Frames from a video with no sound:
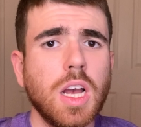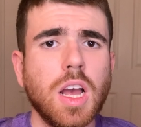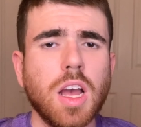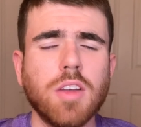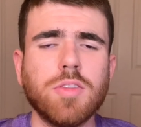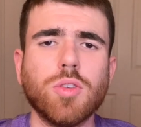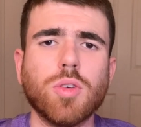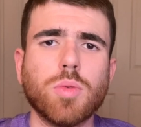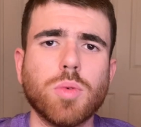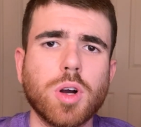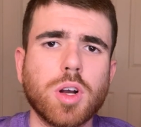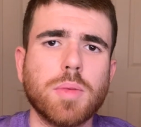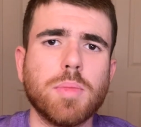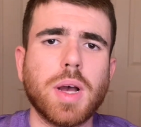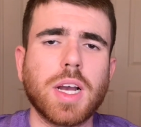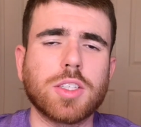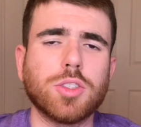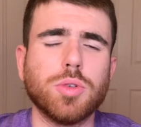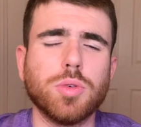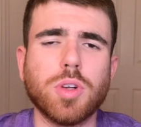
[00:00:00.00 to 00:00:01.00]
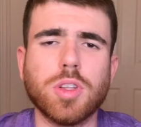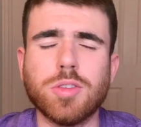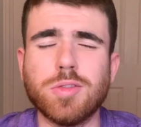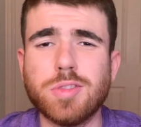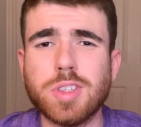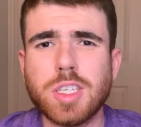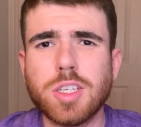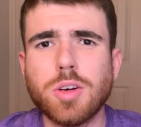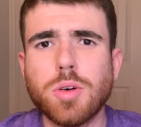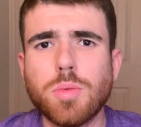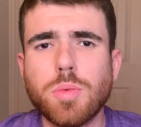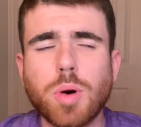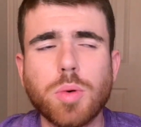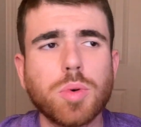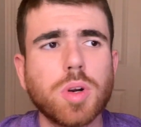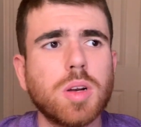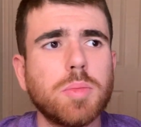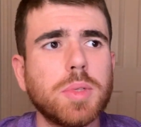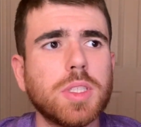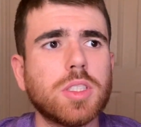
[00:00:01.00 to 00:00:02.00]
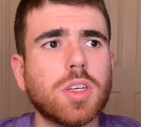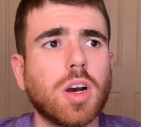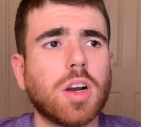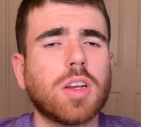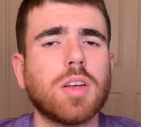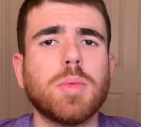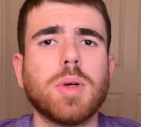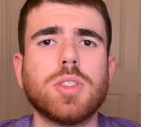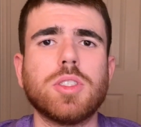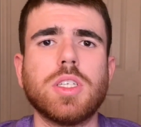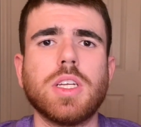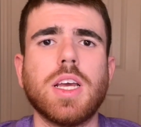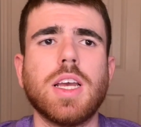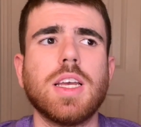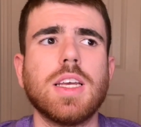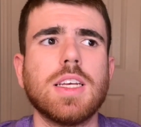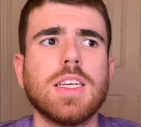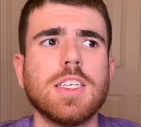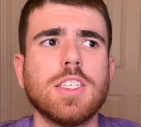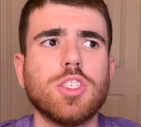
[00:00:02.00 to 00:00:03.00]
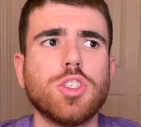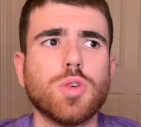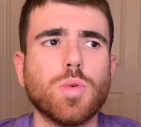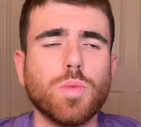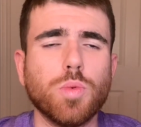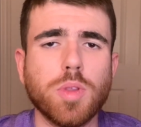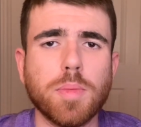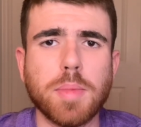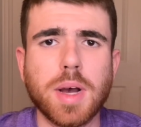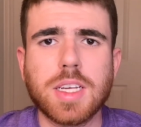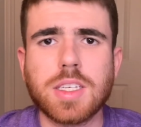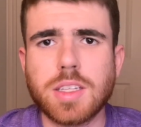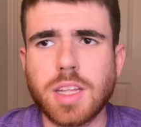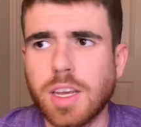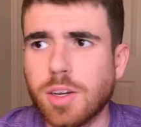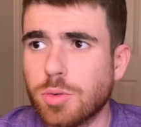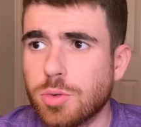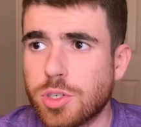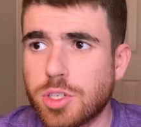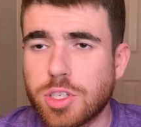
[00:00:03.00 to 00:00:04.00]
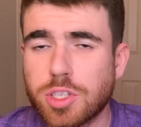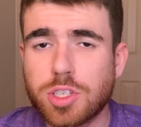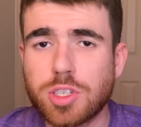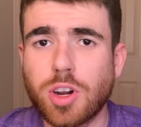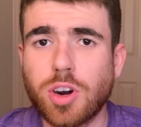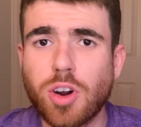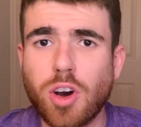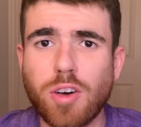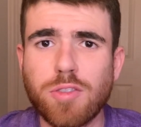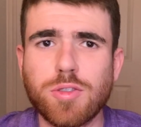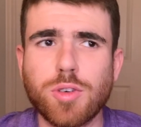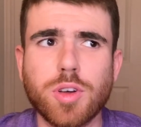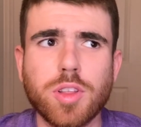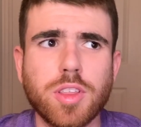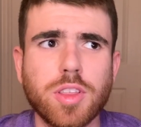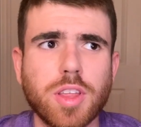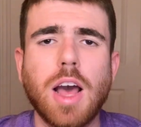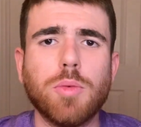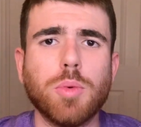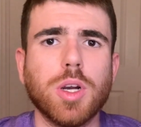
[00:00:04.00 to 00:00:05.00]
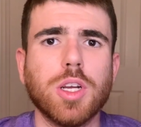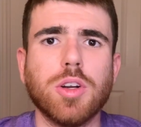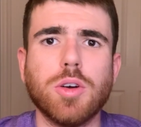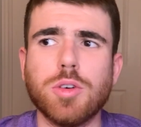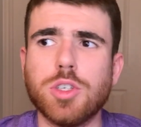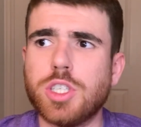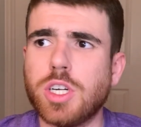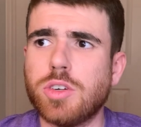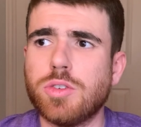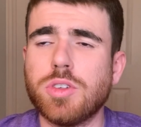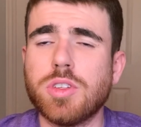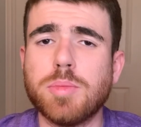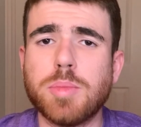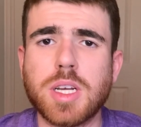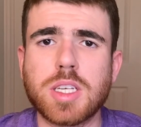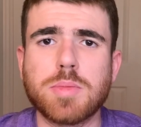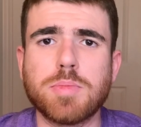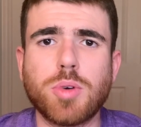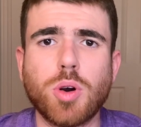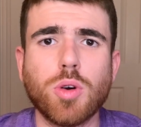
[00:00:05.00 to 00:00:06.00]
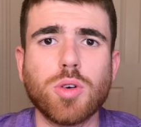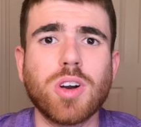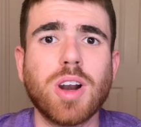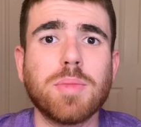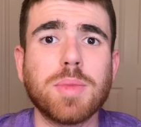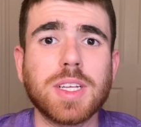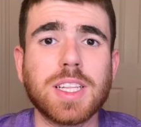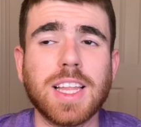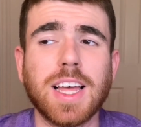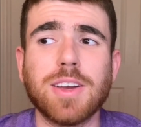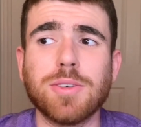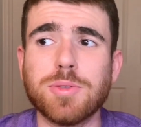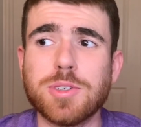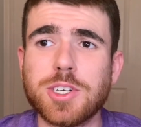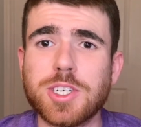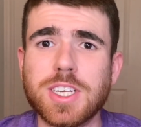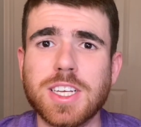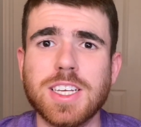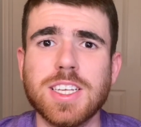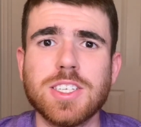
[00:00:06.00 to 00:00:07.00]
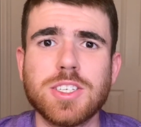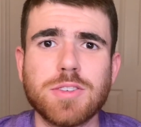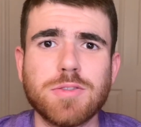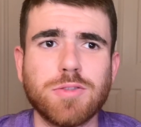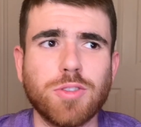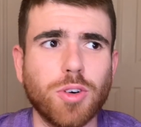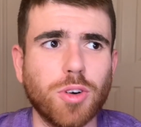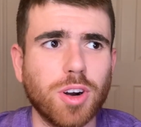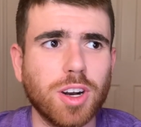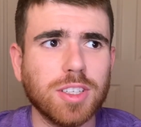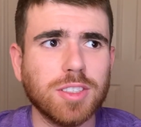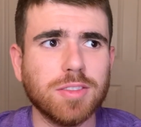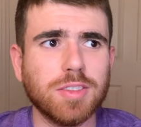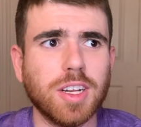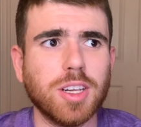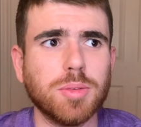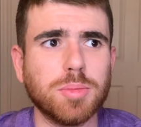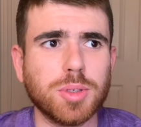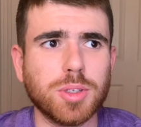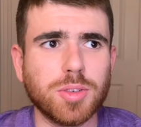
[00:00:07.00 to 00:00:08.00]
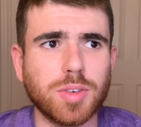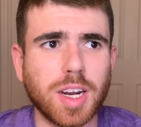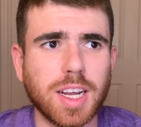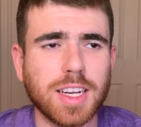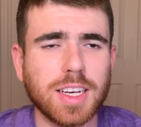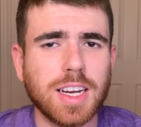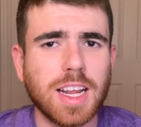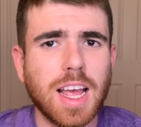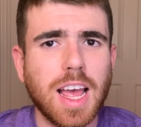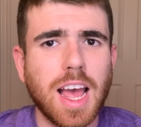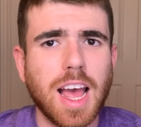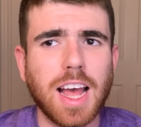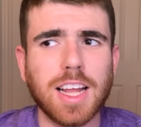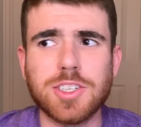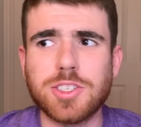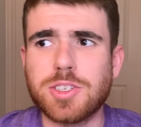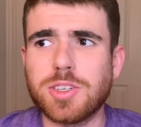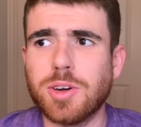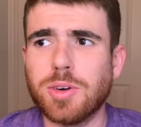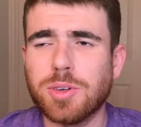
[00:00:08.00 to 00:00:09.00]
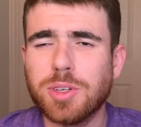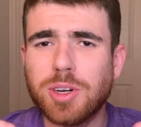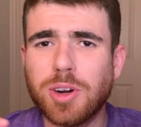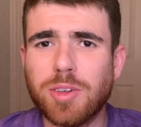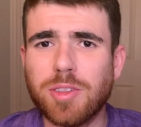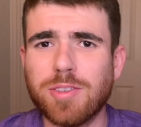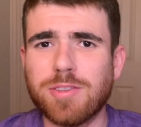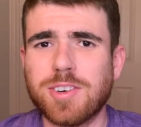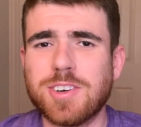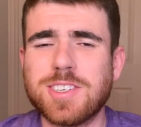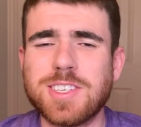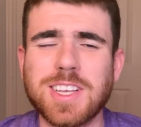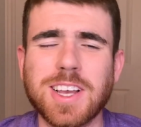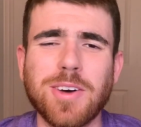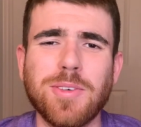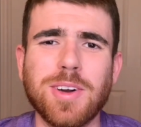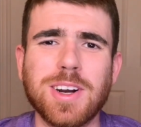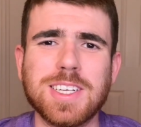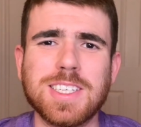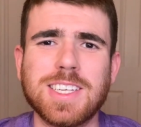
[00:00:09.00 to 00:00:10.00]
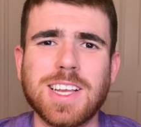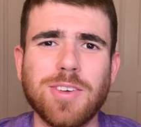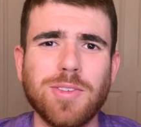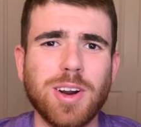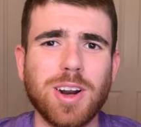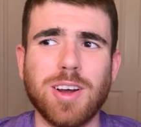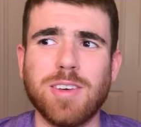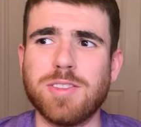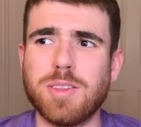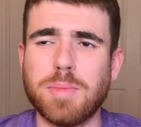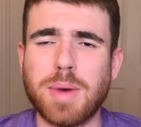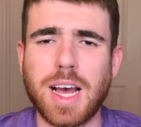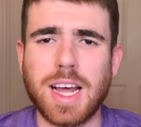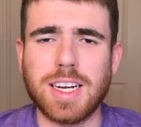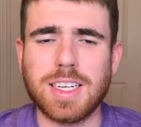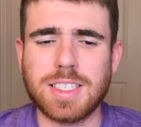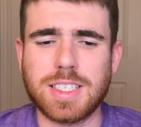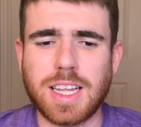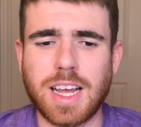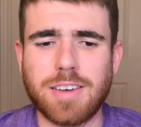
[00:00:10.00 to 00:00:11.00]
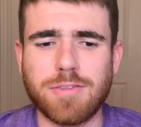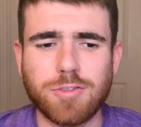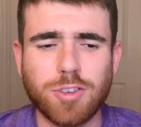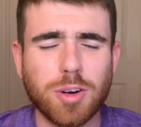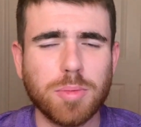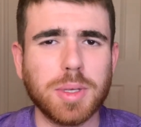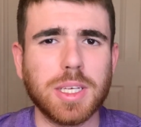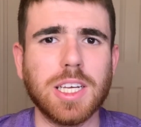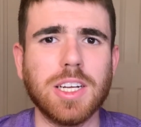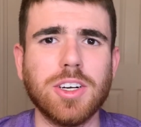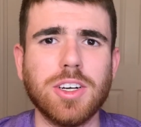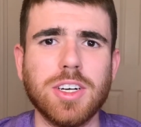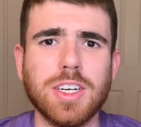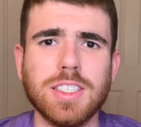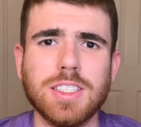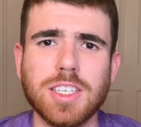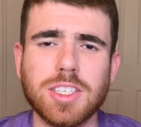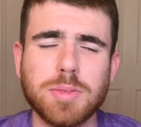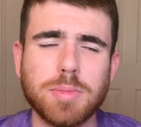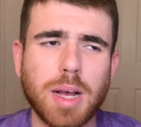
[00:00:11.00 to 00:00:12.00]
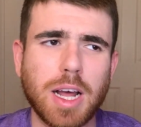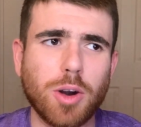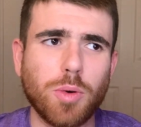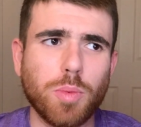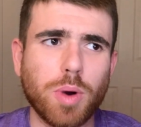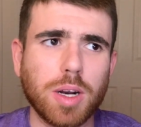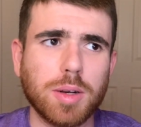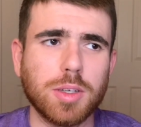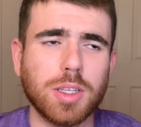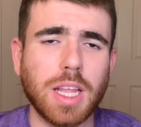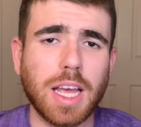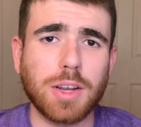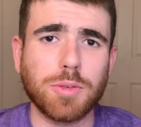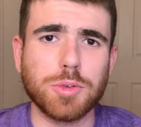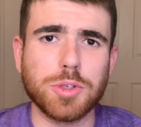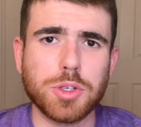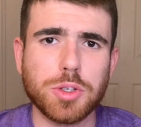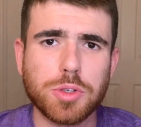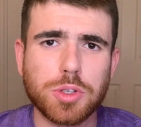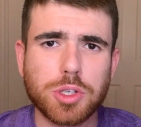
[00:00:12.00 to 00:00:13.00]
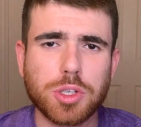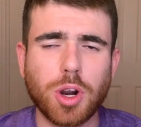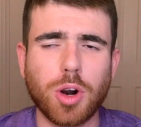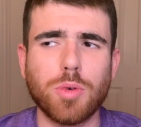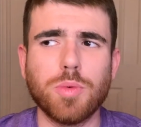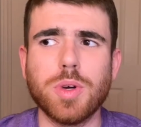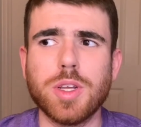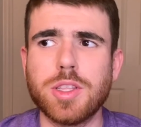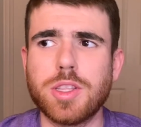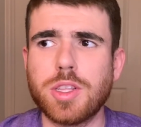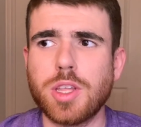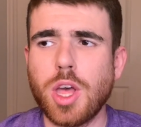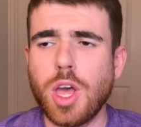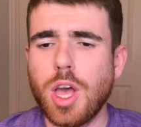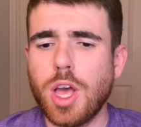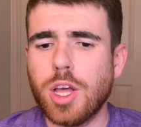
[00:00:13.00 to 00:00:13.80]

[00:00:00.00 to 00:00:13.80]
Hey everyone, welcome back to another video. What we're going to be talking about today is the best language to start off with, and what in general the best programming language is for a developer, right? And so the first thing I want to say right off the bat is that for a beginner, it doesn't matter what language you start with.